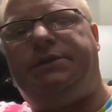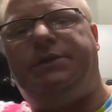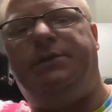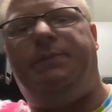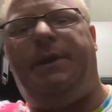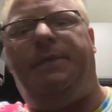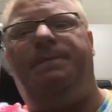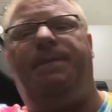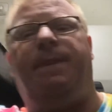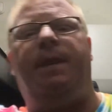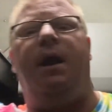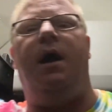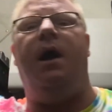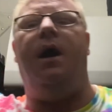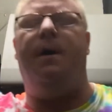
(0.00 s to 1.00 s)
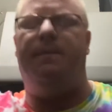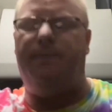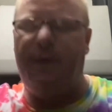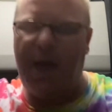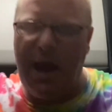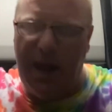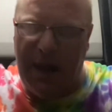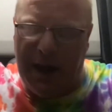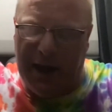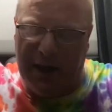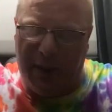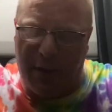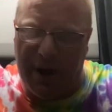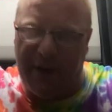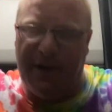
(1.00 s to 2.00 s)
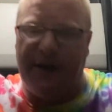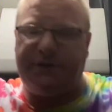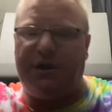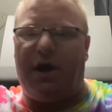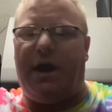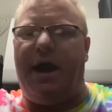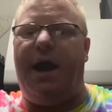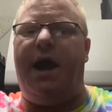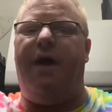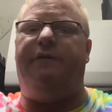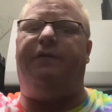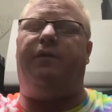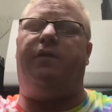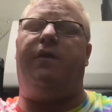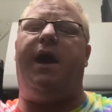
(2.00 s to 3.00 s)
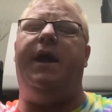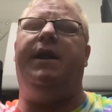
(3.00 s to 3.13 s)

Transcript: to me. Anyway, that's all I have for right